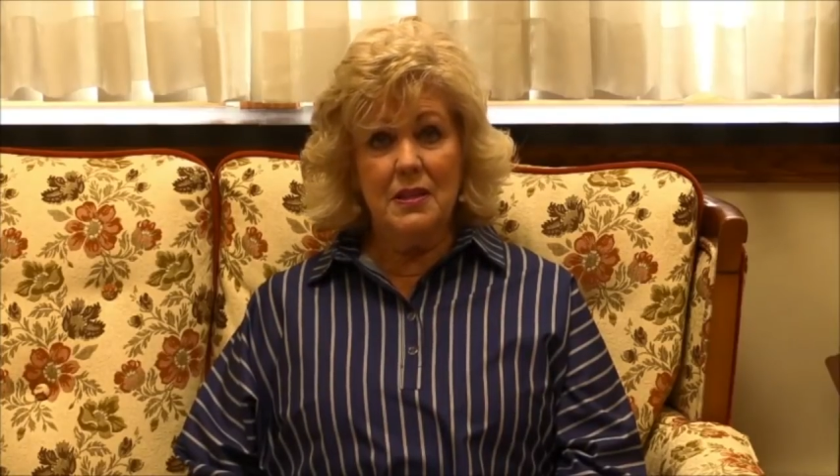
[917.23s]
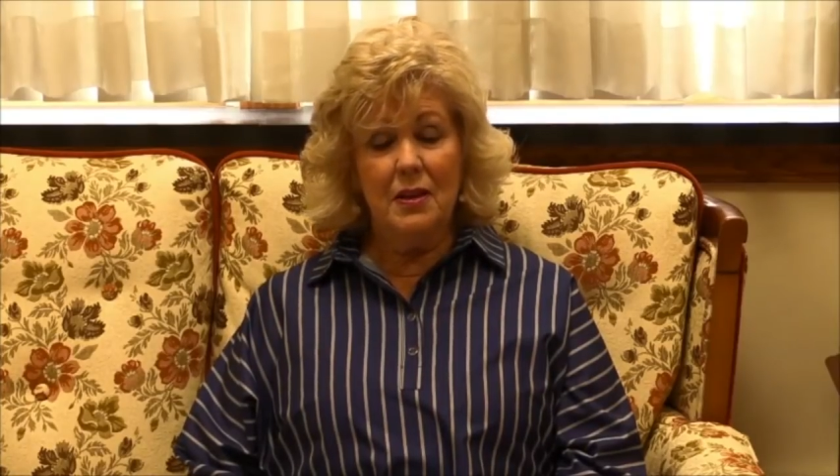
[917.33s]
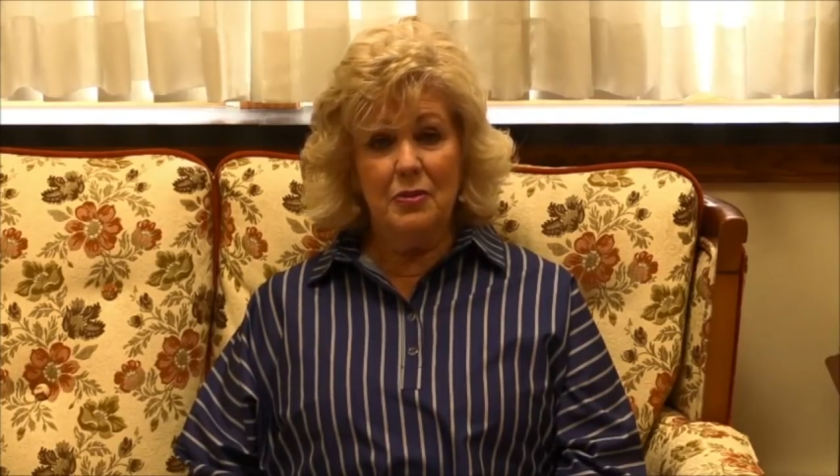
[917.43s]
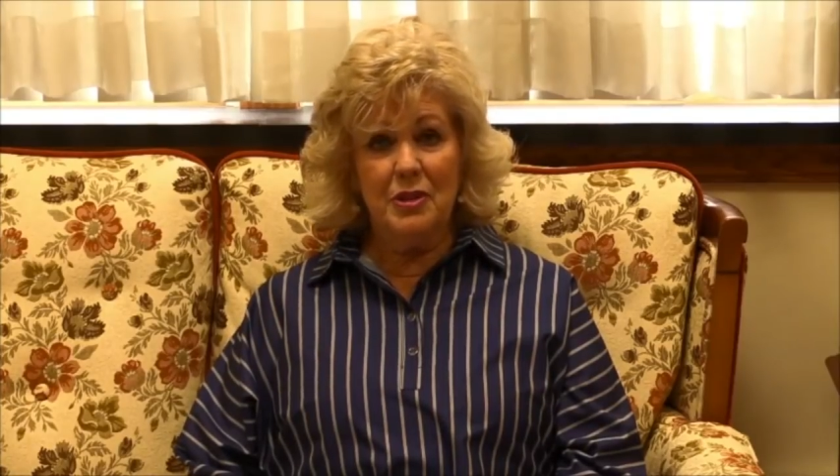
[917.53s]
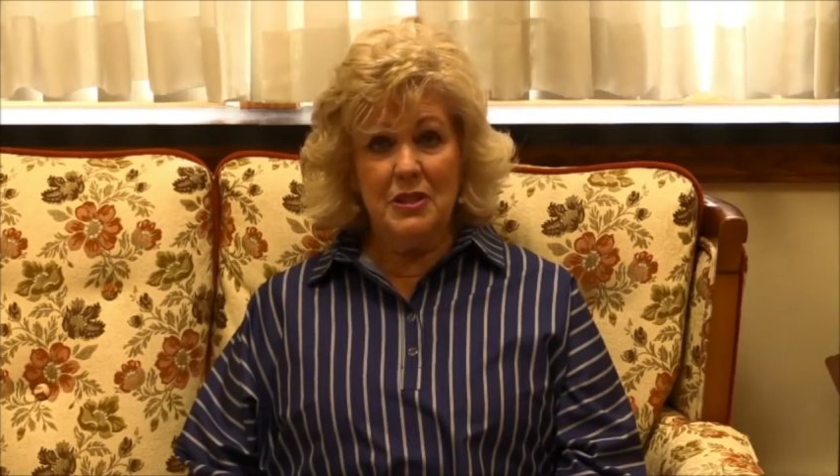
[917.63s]

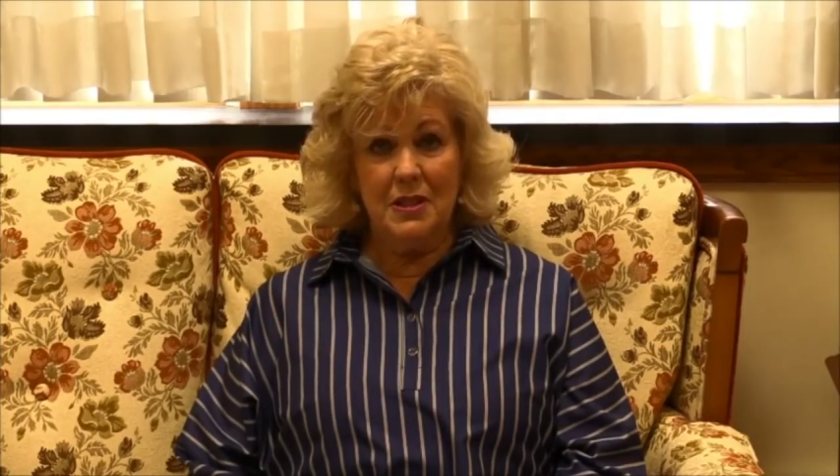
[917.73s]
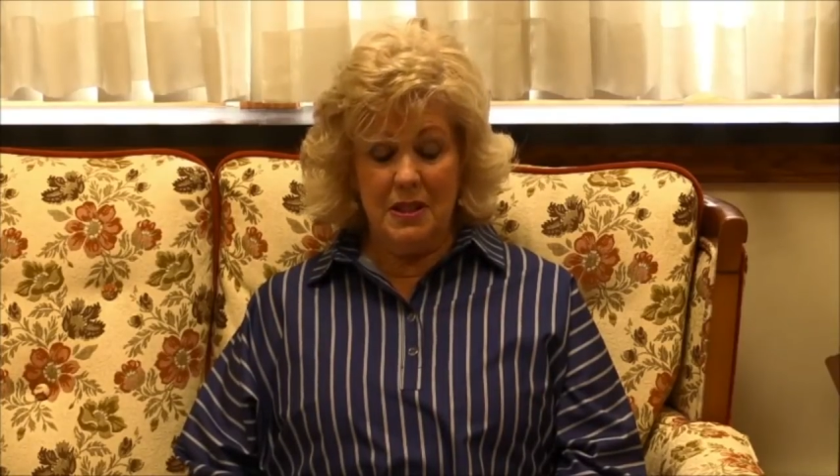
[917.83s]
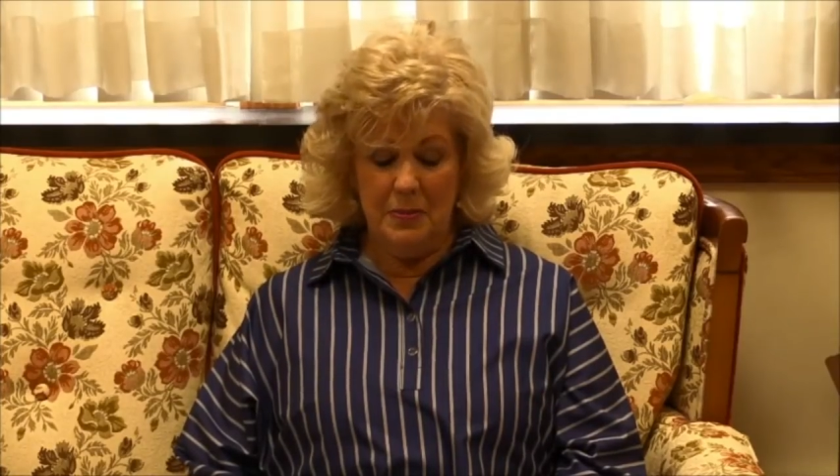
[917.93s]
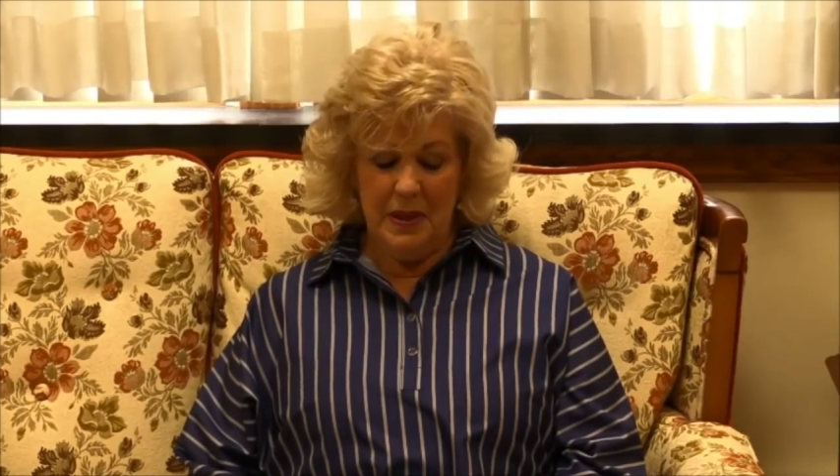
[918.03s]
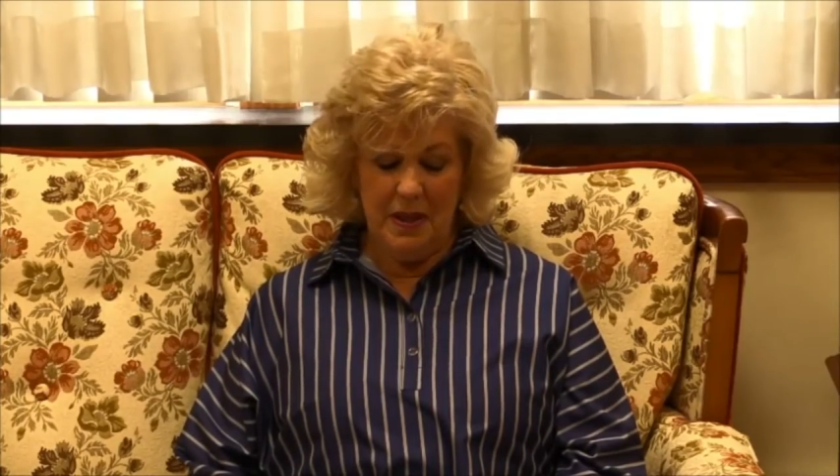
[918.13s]
have
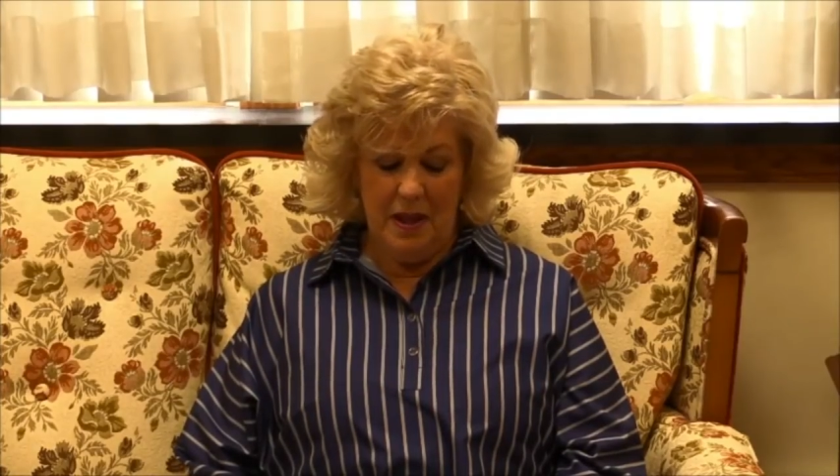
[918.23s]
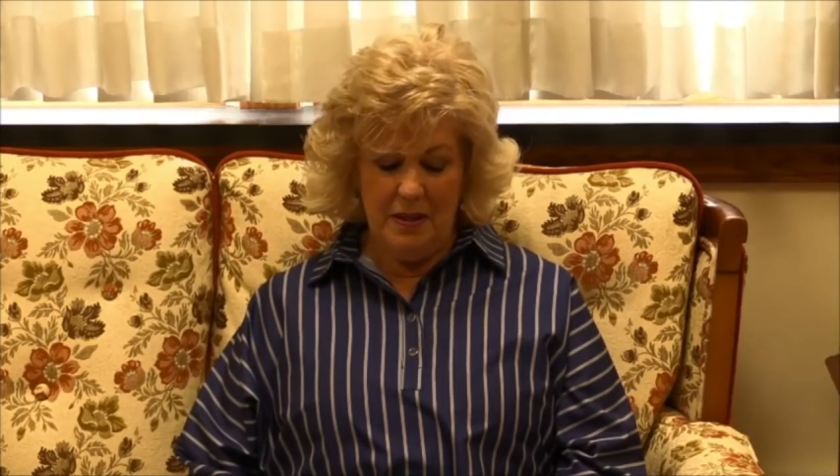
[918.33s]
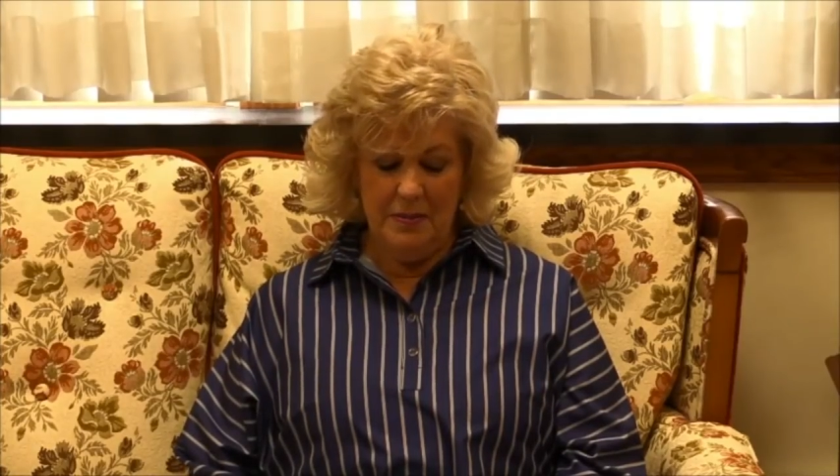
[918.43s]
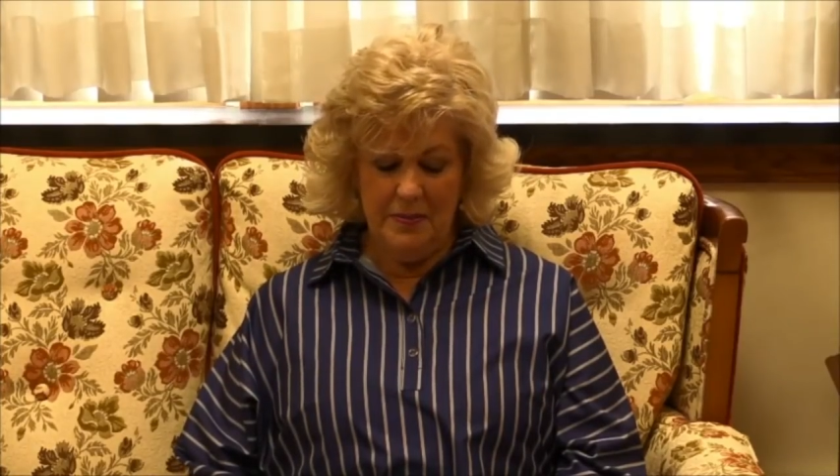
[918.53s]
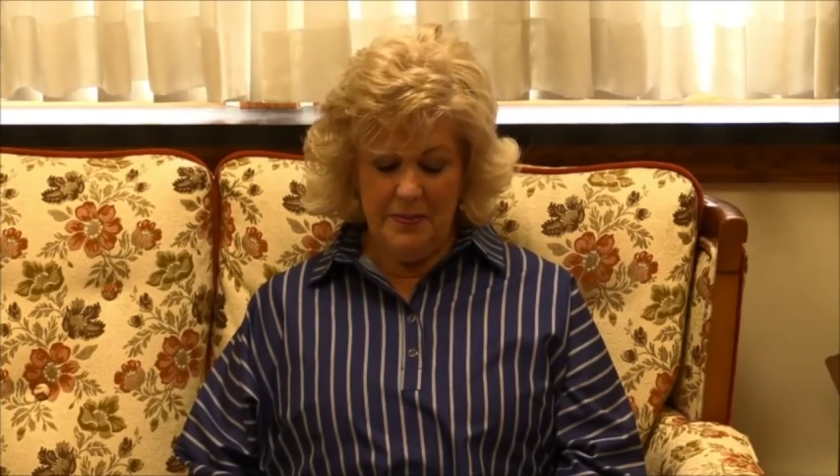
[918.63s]
recently begun,